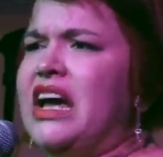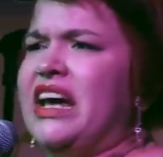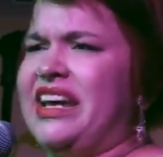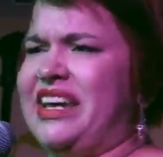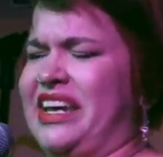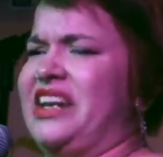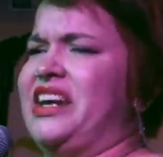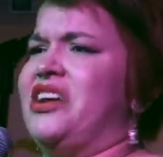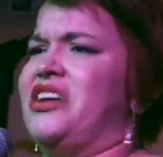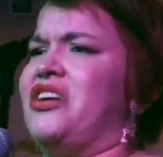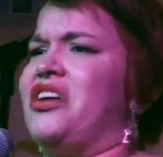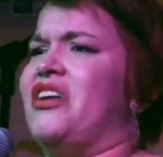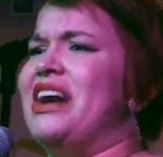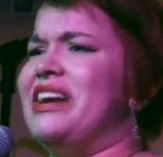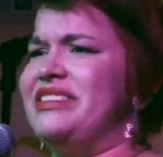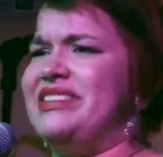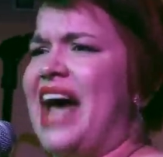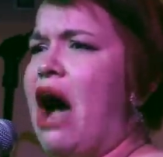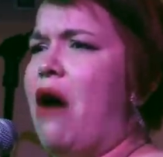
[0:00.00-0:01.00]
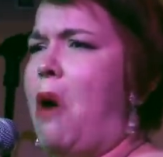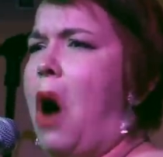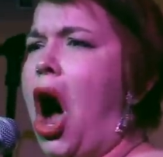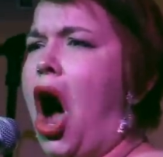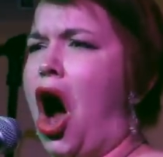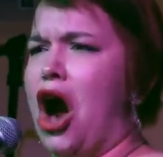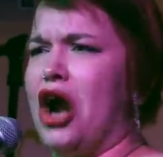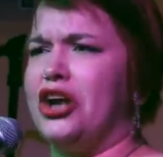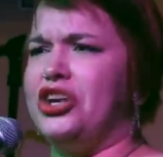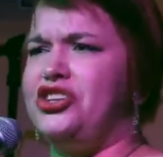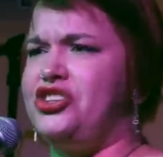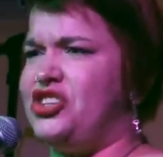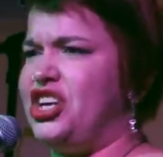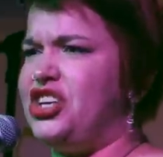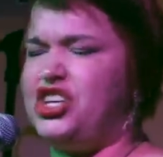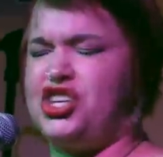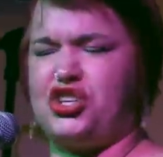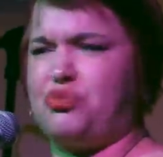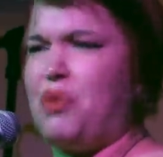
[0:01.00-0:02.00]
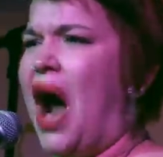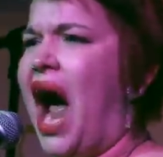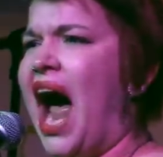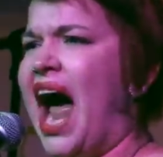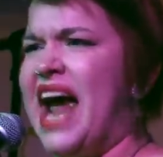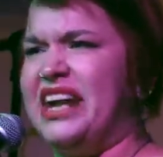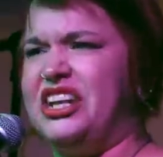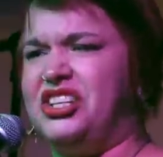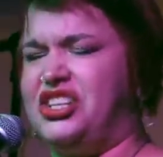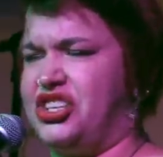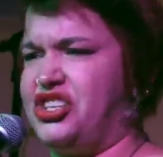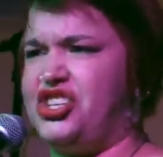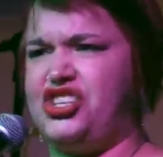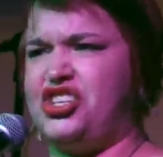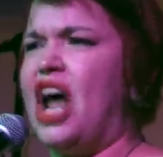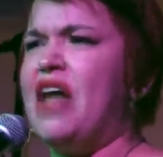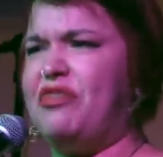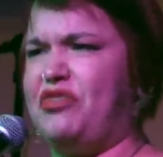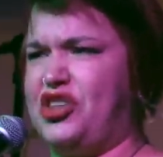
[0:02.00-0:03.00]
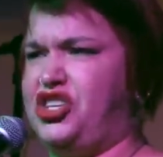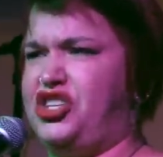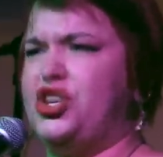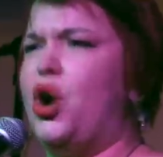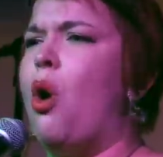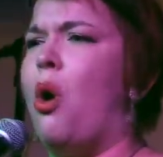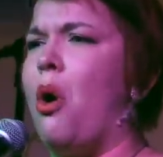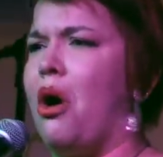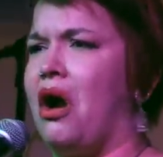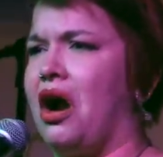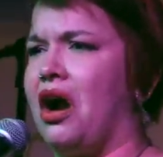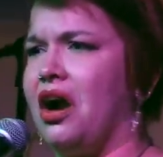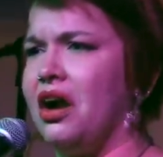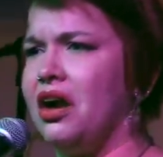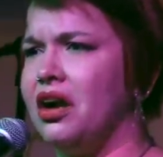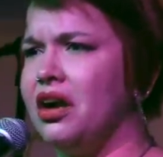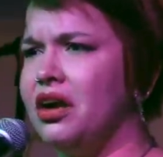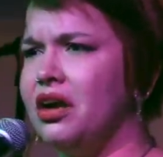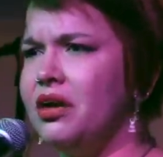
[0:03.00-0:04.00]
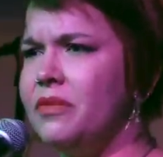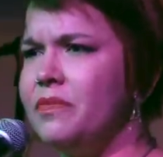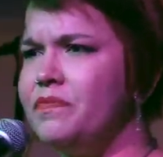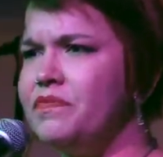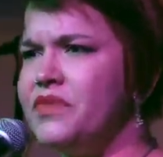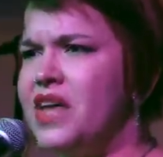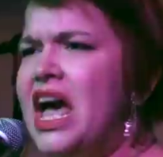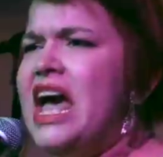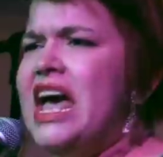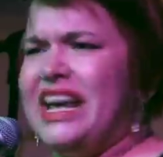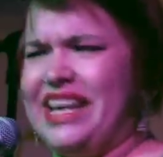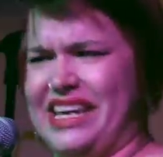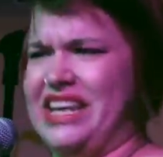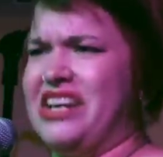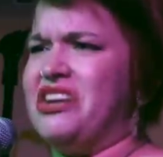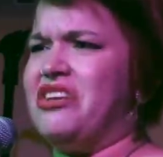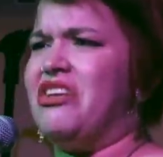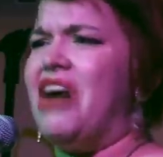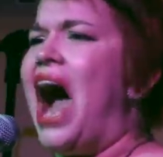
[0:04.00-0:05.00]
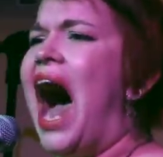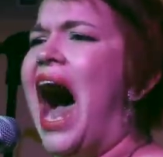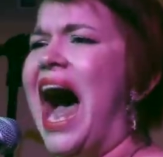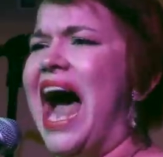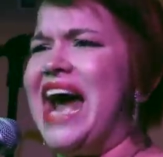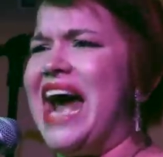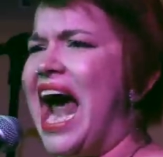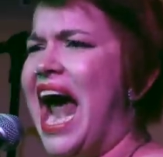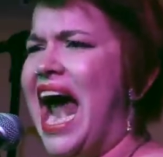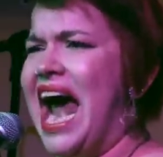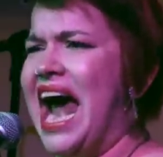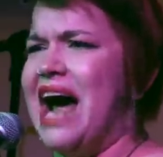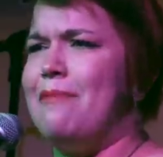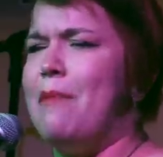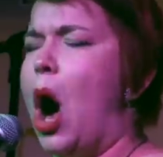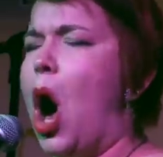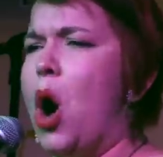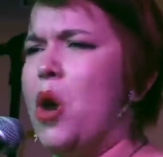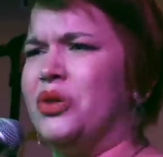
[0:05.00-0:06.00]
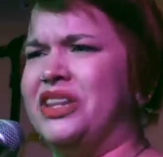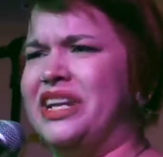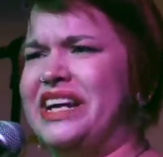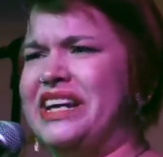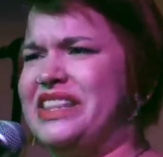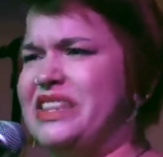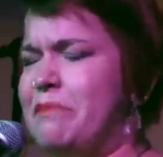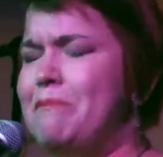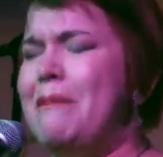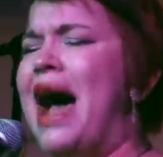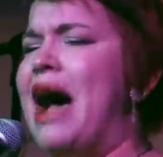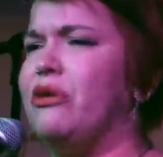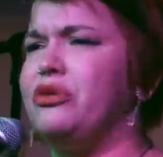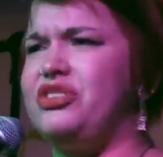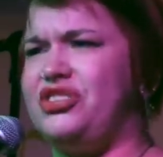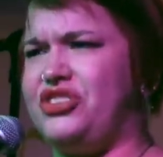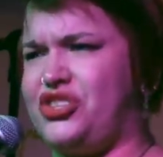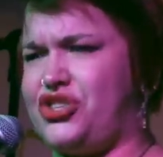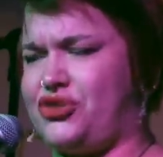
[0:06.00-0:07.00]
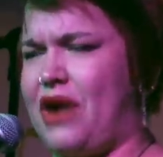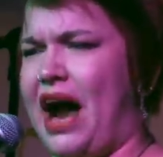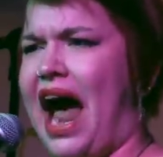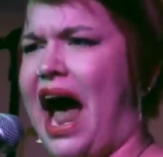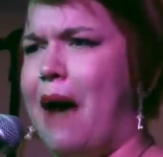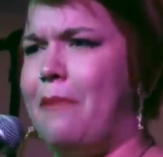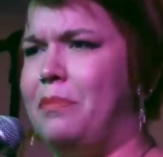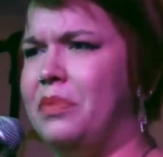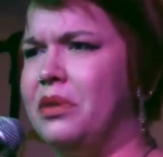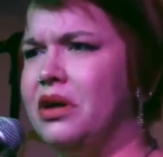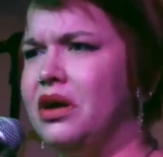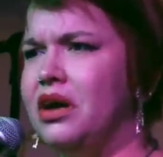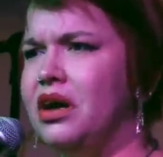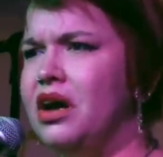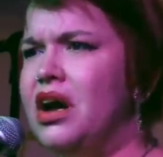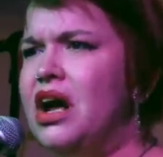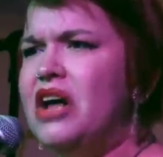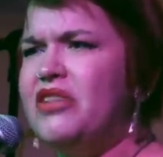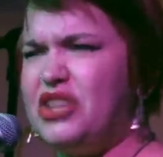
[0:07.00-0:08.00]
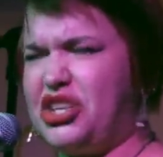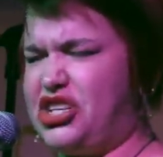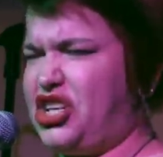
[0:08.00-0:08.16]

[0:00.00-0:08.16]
Here is how hard she tried to shut the door. Here I am, only the mouse trap. The